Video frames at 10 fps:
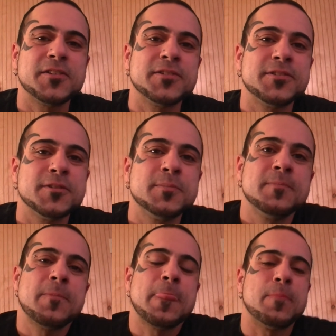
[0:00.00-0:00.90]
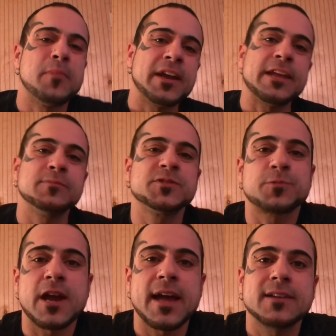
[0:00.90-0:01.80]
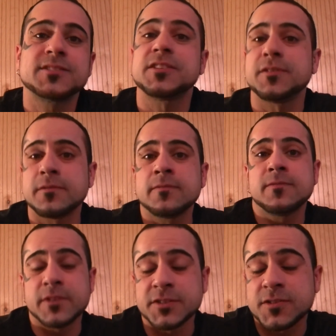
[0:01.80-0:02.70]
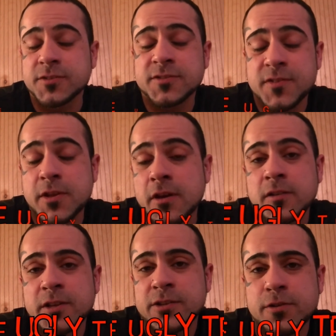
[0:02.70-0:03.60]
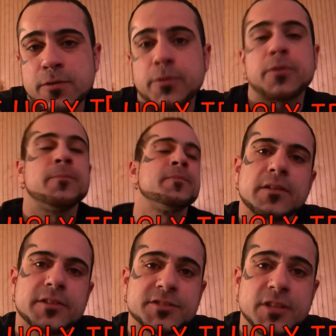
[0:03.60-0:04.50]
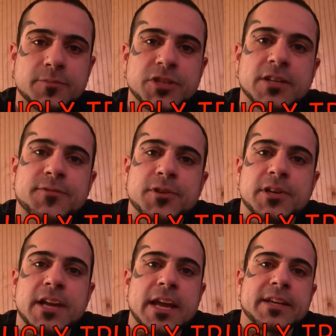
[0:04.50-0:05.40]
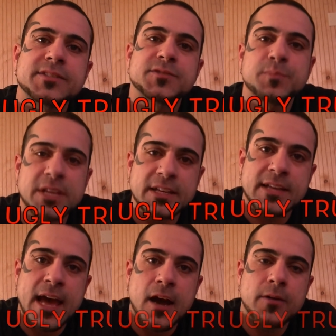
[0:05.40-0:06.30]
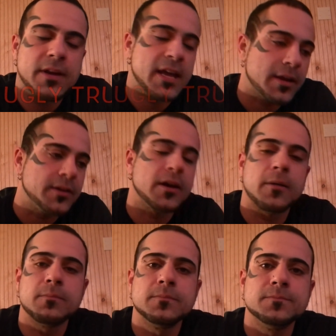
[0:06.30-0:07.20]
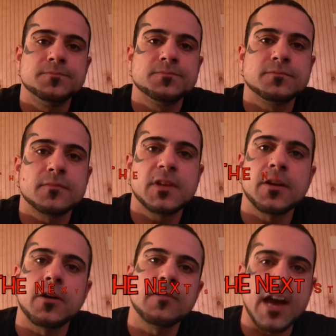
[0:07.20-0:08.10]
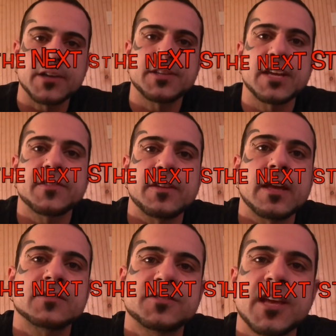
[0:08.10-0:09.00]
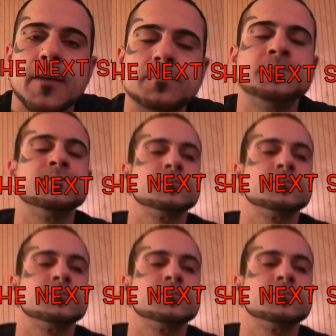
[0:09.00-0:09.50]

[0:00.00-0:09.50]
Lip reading: YouTube. My name is Raz, and this is The Ugly Truth. The subject for today is MGTOW and, how to take the next step.